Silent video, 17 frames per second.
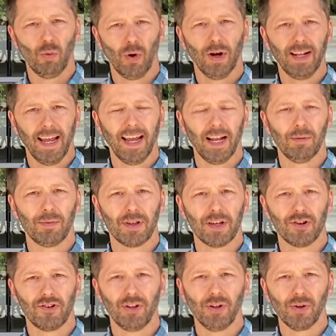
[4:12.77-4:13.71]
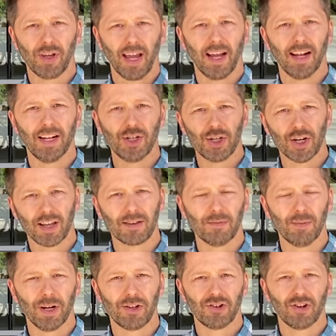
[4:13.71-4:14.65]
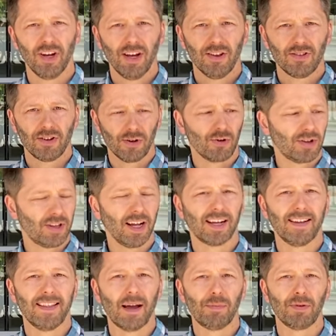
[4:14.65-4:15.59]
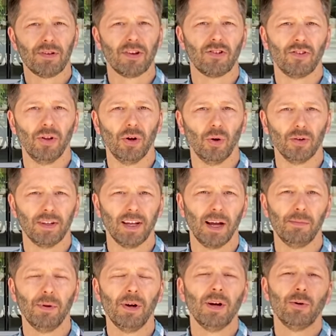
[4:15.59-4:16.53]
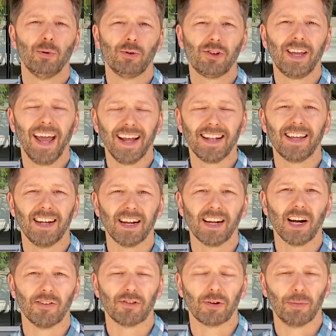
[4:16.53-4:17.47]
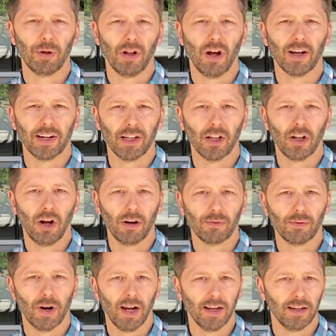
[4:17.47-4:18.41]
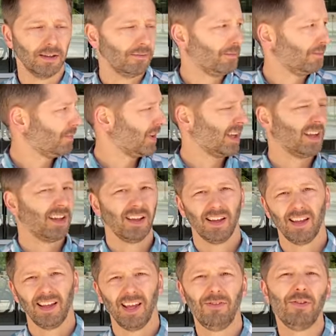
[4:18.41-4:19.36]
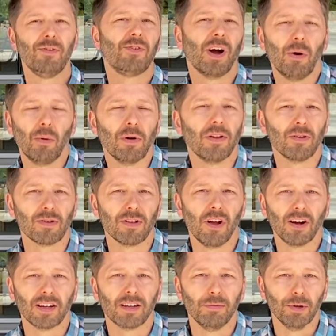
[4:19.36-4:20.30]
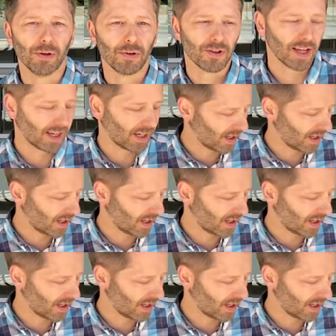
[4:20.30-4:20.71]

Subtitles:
have one hand position. You can't adjust much. So you're stuck in that position the whole time, which can get uncomfortable on a long ride, if you've got one of those long commutes,